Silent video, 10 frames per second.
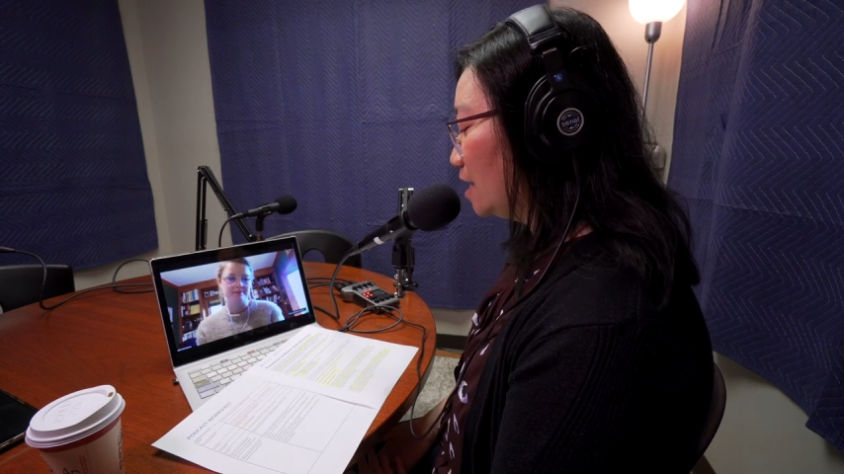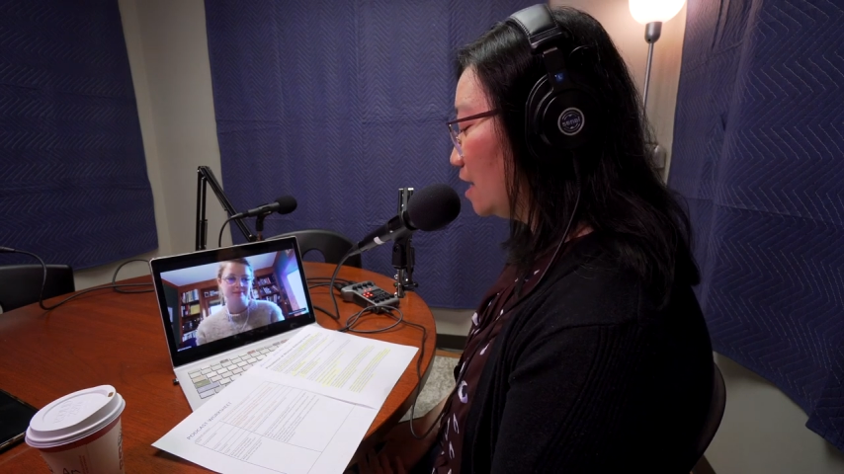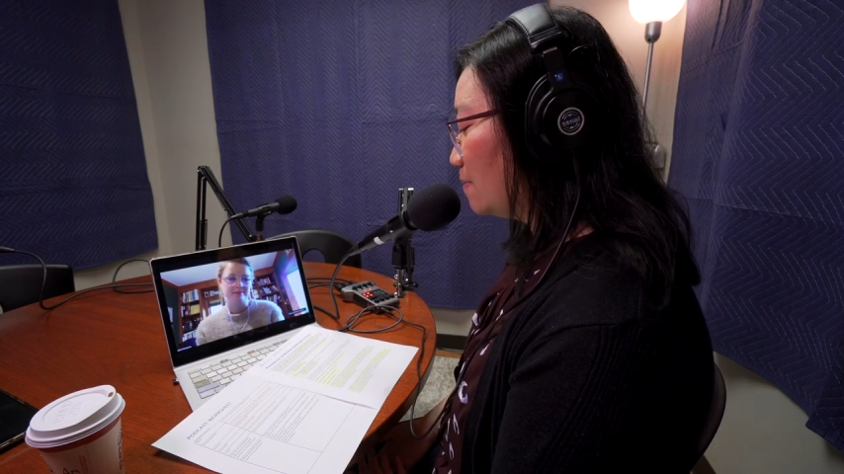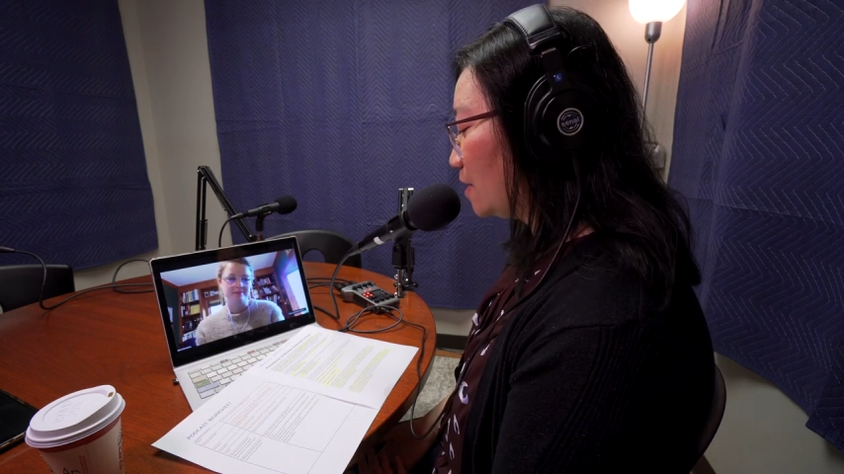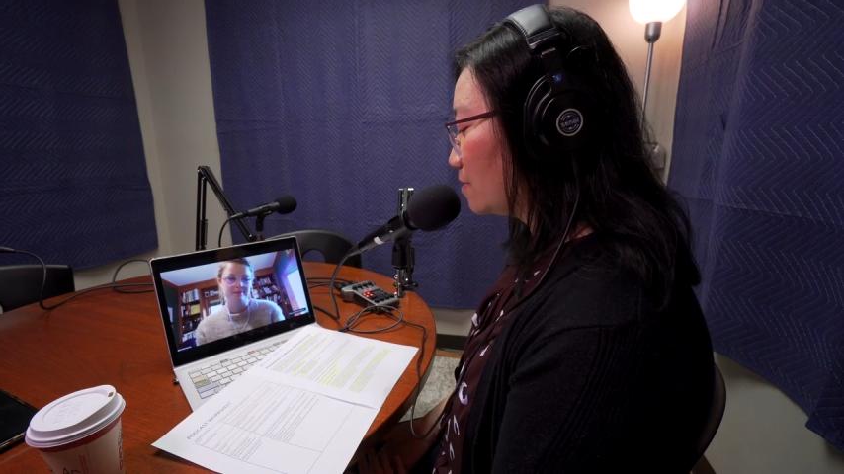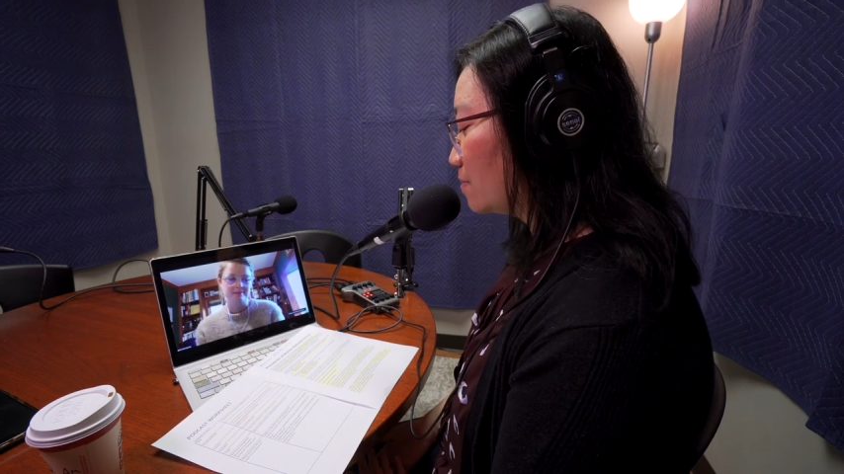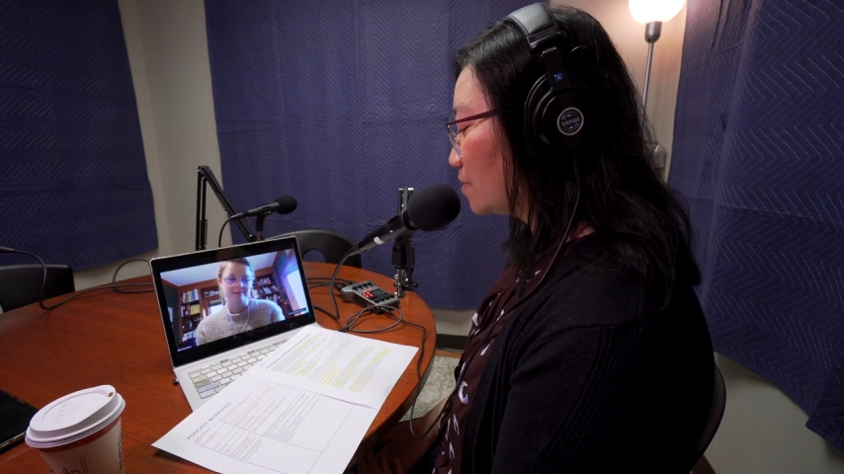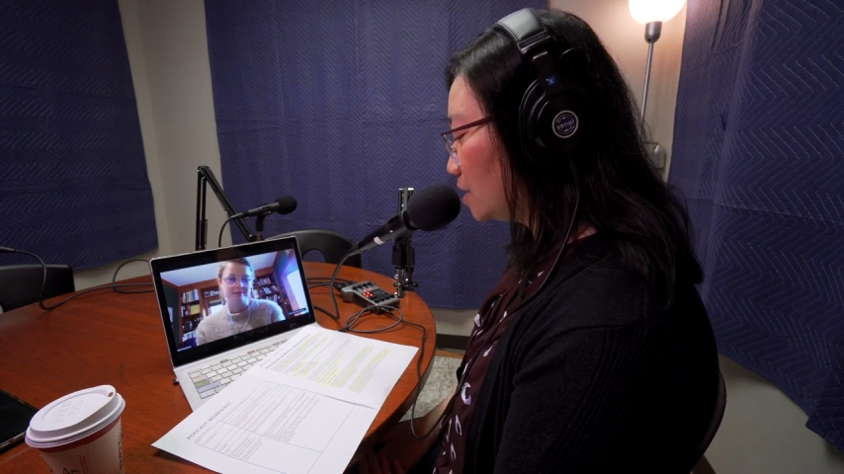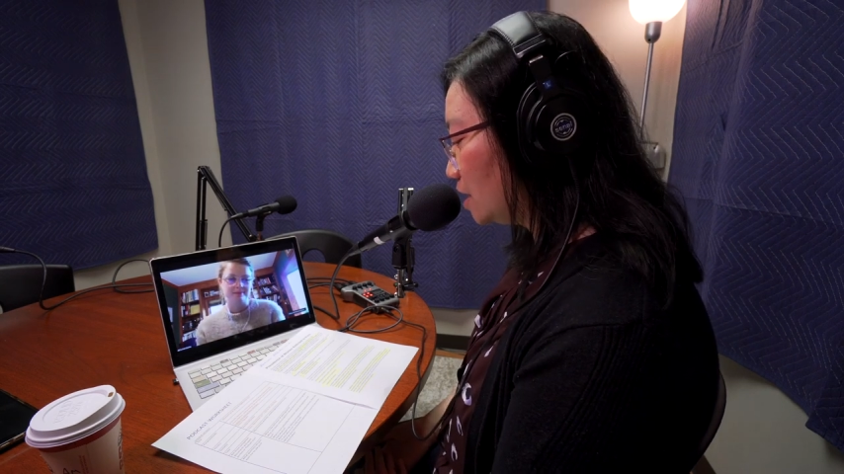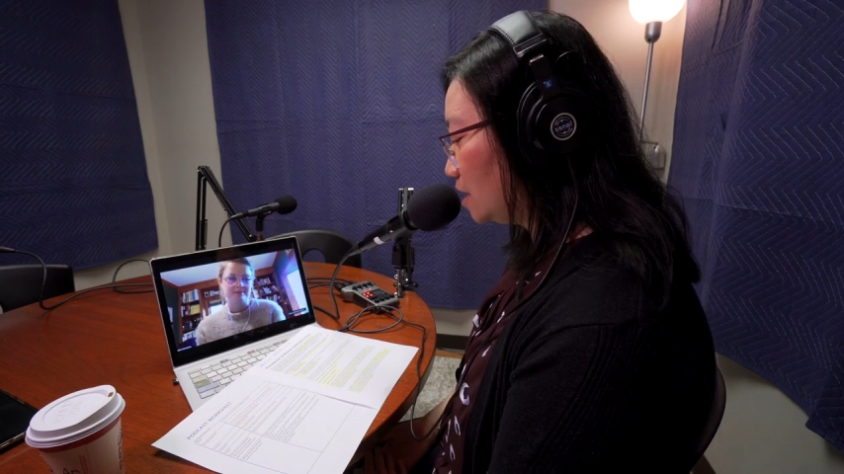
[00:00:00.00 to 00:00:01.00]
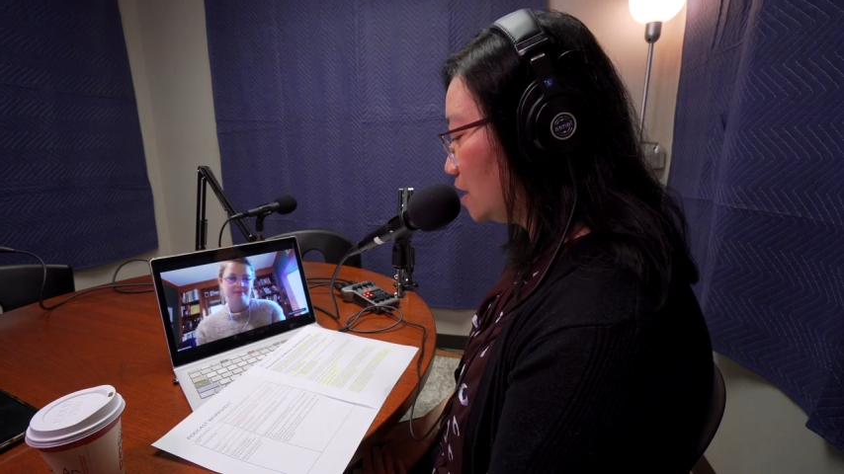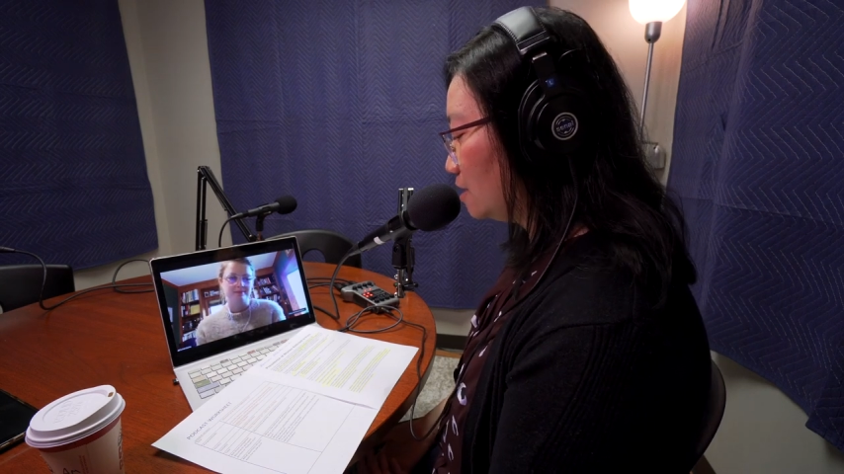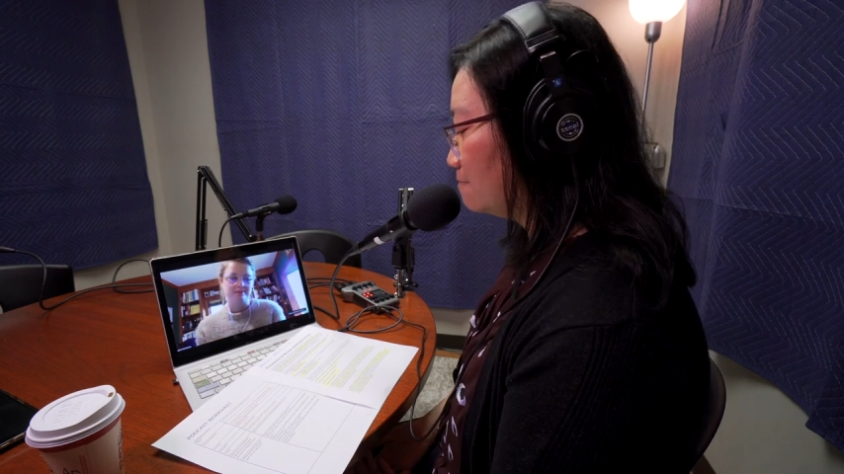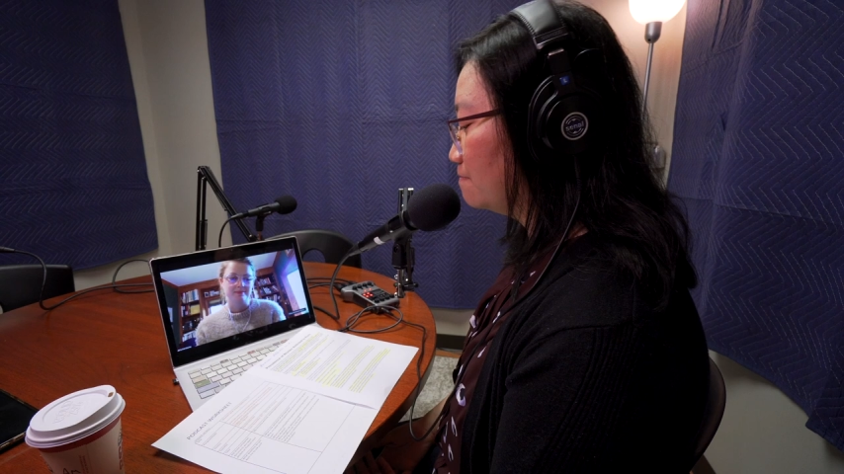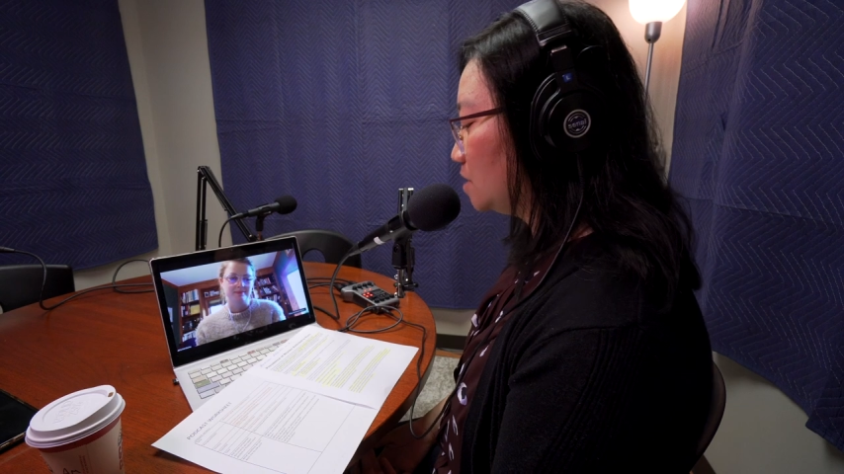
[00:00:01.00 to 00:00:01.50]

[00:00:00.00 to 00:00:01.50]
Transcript: about a pretty